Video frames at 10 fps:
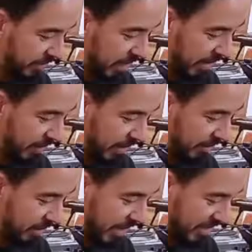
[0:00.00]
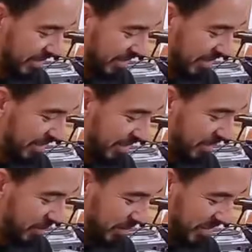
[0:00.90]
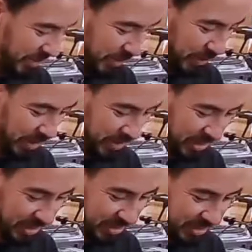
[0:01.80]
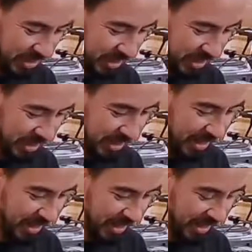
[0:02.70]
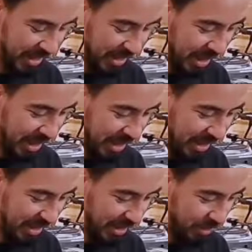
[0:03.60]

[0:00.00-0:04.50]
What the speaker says: talking about Chester. This one was something about Chester and I